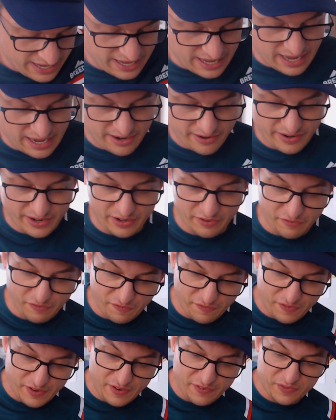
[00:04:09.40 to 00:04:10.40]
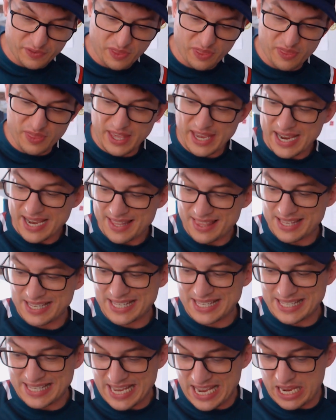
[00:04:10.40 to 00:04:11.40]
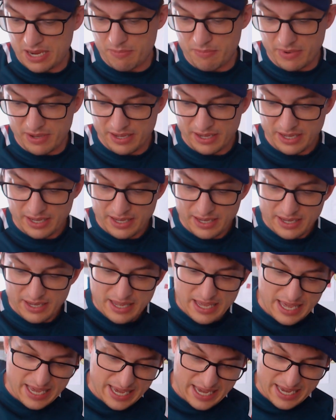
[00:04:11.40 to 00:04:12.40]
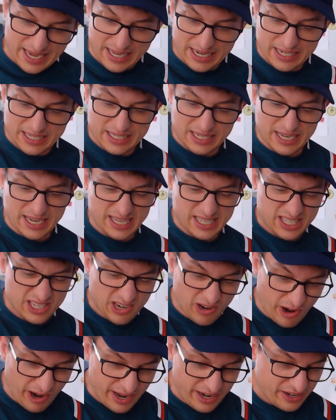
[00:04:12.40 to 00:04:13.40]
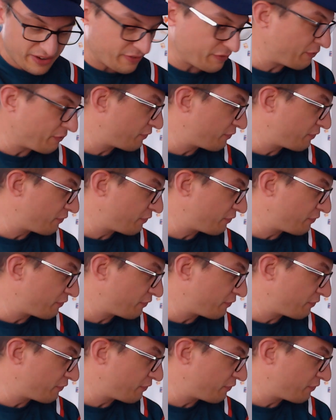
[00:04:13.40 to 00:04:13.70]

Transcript: are in fifth. They are the same. And it's kind of